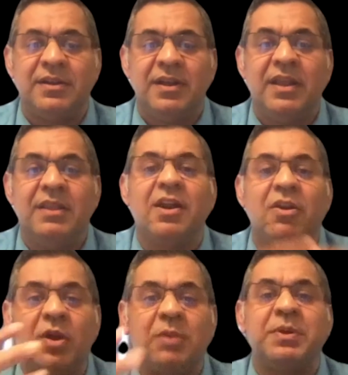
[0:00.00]
in their
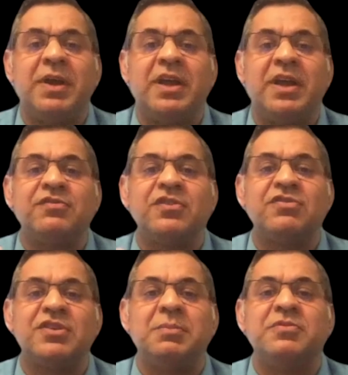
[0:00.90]
on-premise
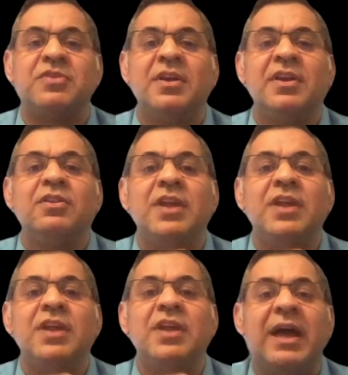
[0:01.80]
systems, they
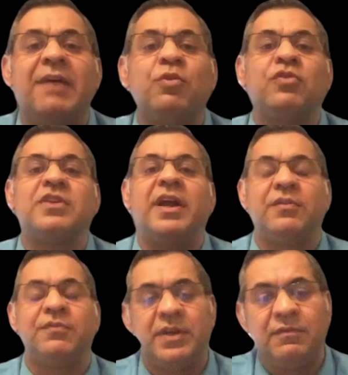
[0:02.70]
have those kind of an
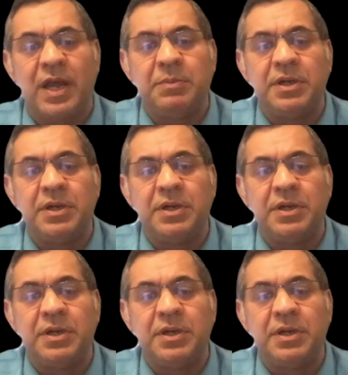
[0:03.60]
environment?